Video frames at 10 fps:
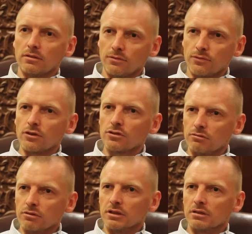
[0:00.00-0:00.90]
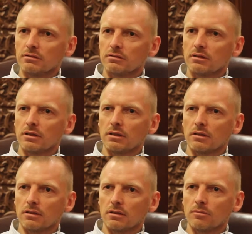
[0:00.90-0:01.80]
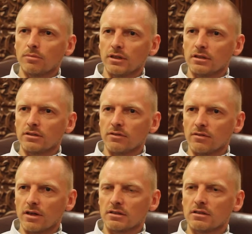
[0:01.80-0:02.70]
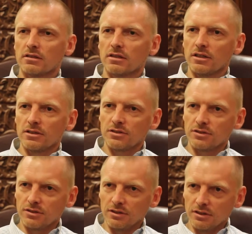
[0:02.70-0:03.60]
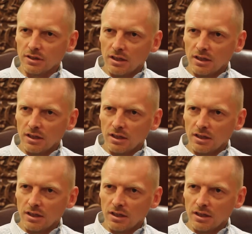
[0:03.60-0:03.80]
the first real competitive advantage is the